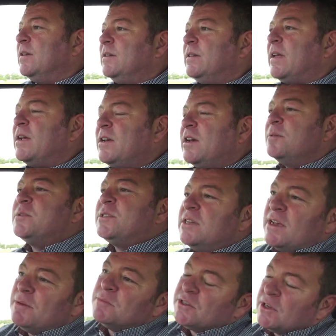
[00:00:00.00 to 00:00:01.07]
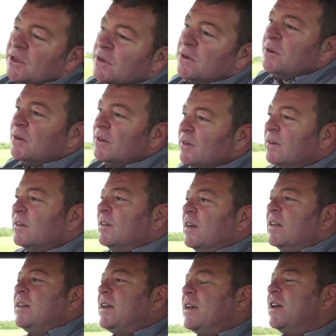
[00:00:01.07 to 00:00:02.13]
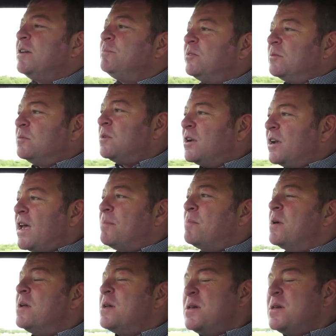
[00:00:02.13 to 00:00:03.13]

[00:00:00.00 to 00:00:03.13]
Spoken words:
Then comes the M2, and then comes the 1M.